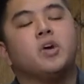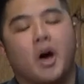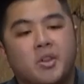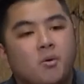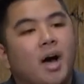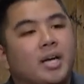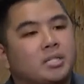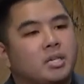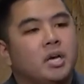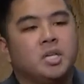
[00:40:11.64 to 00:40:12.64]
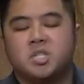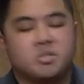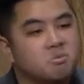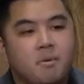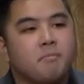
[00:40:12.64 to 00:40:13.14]
otherwise, just
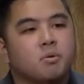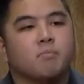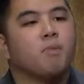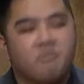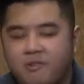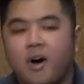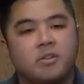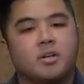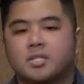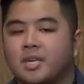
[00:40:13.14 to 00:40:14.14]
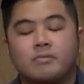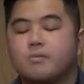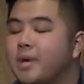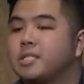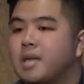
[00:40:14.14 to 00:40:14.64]
remember, my father has given the
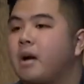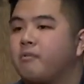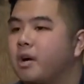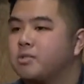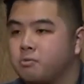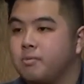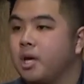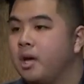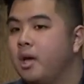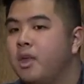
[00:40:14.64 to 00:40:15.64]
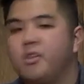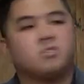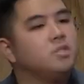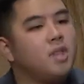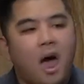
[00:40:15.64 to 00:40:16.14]
best sacrifice for me. There's
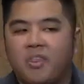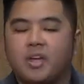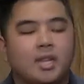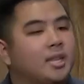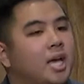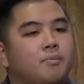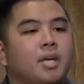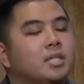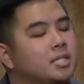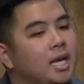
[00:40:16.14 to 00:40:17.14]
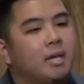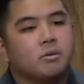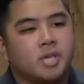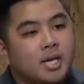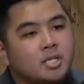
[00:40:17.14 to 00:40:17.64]
nothing that the enemy can say that'll
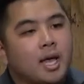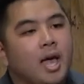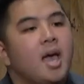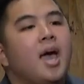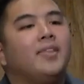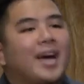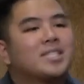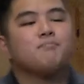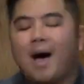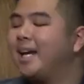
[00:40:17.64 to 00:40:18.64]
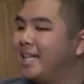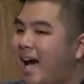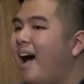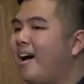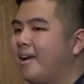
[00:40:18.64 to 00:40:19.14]
change that. And that's a mighty
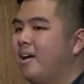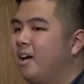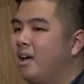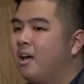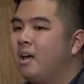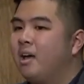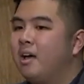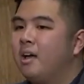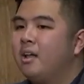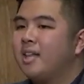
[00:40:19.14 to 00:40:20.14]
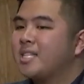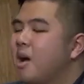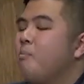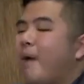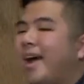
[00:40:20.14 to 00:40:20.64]
God. That's how
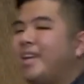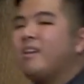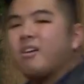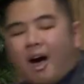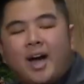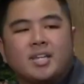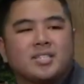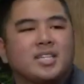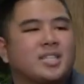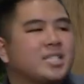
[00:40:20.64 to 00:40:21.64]
mighty our God is. That's, that's